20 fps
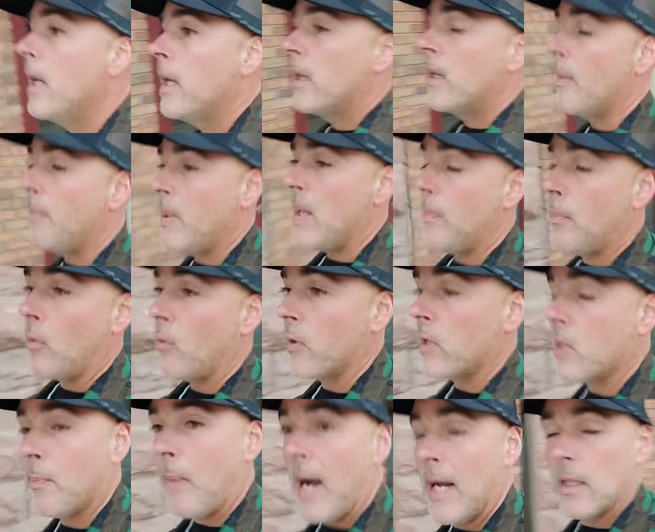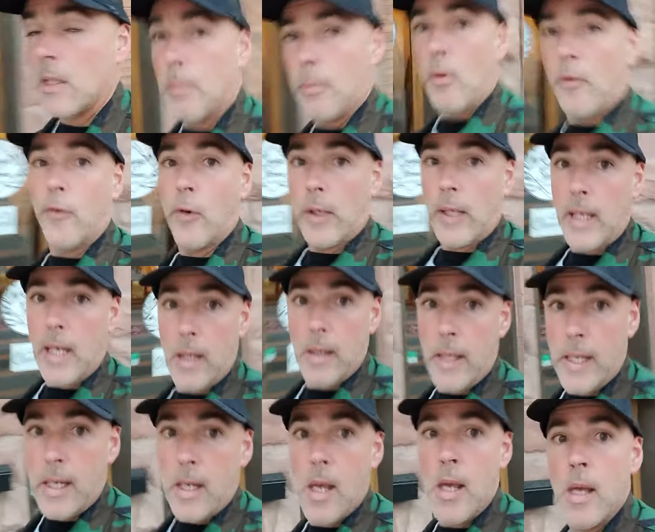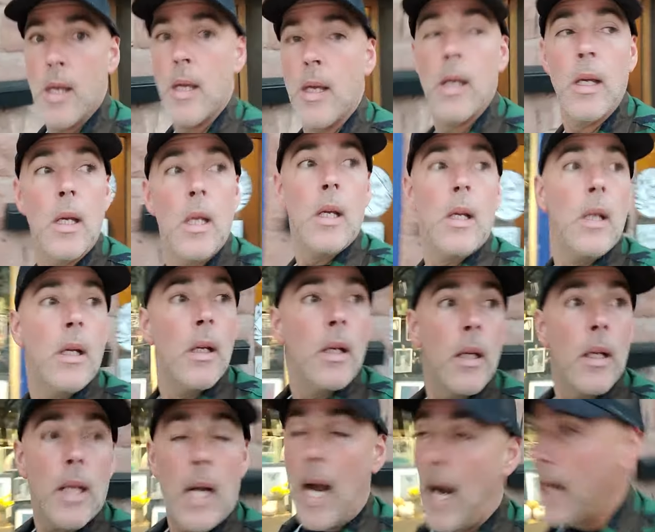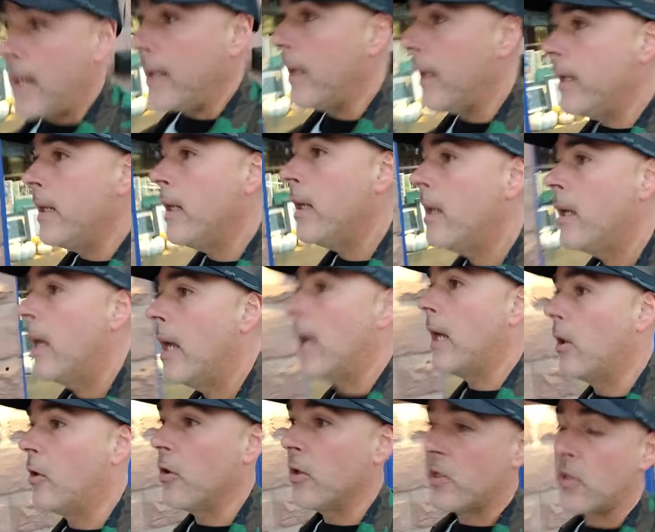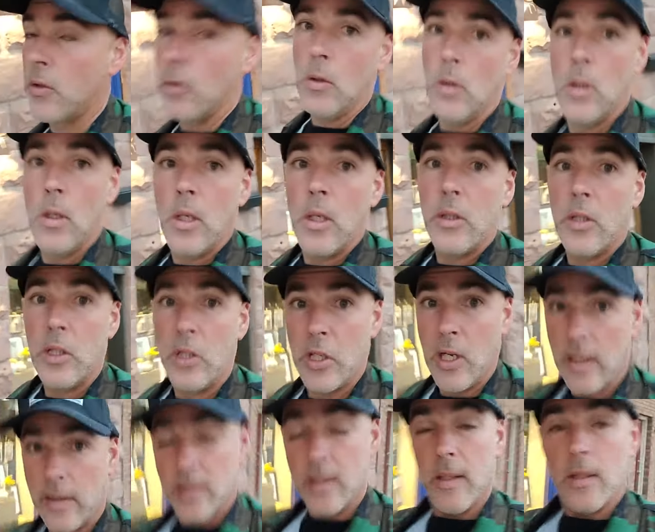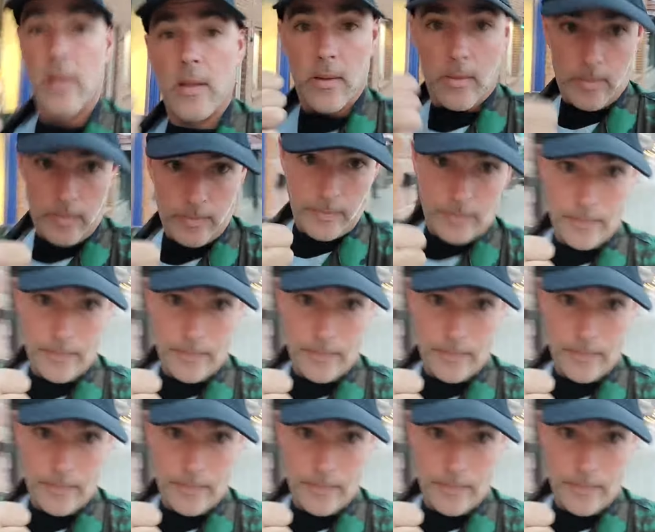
the people responsible for killing Kylen and Crystal to justice.